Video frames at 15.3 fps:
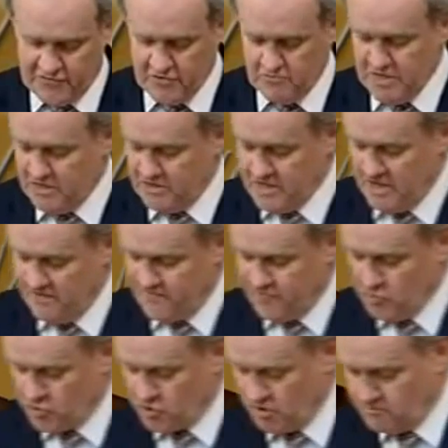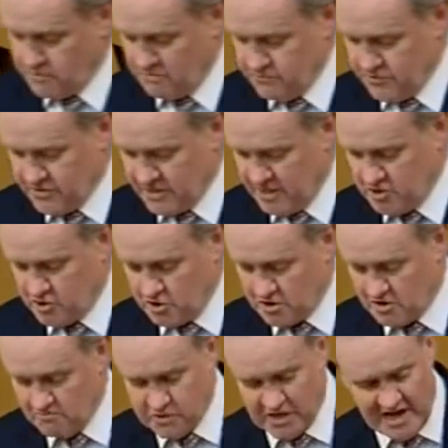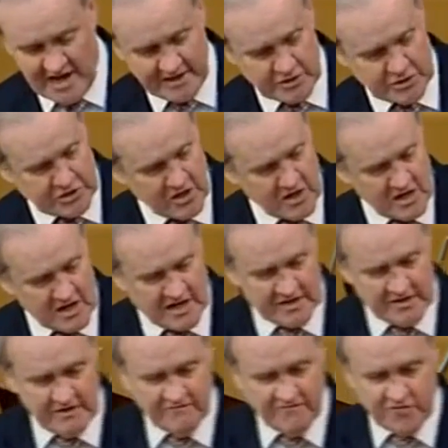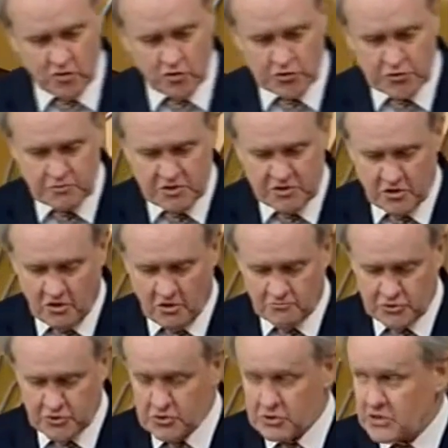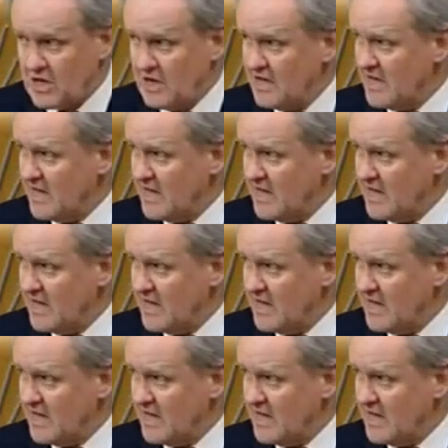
to meet their future publication compliance and enforcement options.